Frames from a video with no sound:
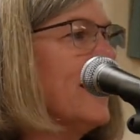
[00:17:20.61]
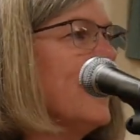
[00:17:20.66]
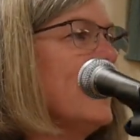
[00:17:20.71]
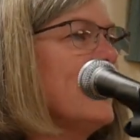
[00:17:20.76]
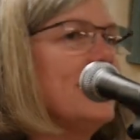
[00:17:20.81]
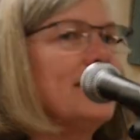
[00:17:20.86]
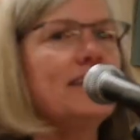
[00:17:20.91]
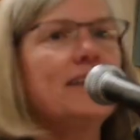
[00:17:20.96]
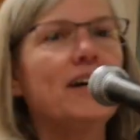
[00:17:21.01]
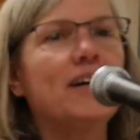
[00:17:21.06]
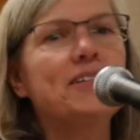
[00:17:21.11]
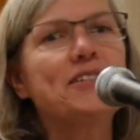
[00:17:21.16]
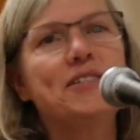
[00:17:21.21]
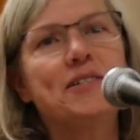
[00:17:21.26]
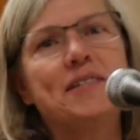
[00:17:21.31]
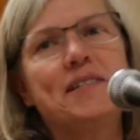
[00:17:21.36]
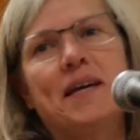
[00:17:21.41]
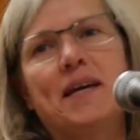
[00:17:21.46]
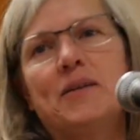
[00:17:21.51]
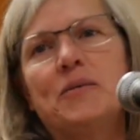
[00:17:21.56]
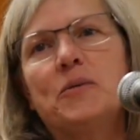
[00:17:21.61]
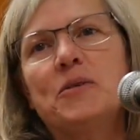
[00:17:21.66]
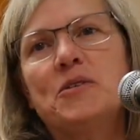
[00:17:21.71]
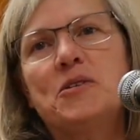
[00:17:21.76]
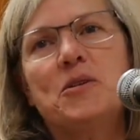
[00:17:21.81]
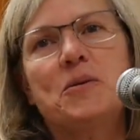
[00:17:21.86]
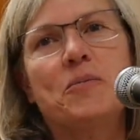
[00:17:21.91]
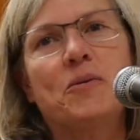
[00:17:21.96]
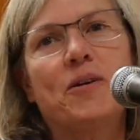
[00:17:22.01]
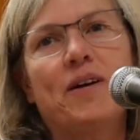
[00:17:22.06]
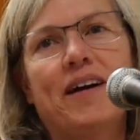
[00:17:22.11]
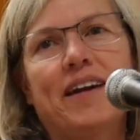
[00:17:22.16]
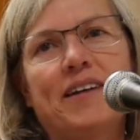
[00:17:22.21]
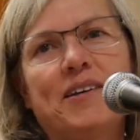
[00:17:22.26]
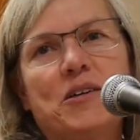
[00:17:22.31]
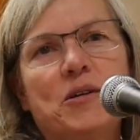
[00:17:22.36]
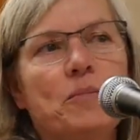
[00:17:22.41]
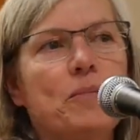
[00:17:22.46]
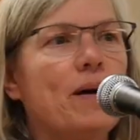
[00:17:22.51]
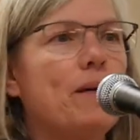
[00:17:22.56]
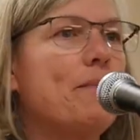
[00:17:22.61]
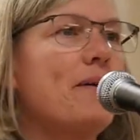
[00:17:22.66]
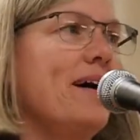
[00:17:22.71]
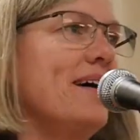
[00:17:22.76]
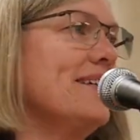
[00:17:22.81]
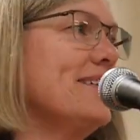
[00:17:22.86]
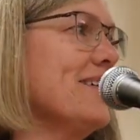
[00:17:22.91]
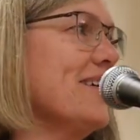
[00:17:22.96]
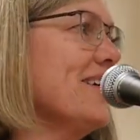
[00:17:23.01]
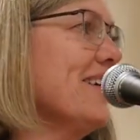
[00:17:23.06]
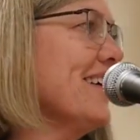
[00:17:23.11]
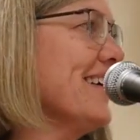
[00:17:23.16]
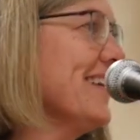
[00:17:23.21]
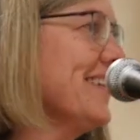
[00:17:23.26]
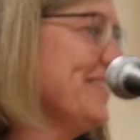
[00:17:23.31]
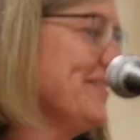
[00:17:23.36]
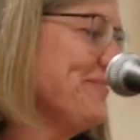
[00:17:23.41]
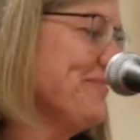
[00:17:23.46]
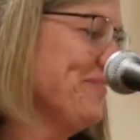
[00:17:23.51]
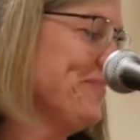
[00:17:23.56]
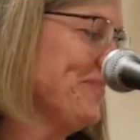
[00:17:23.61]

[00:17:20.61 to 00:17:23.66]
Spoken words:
And I'll just end with two more haiku by Pat Donegan.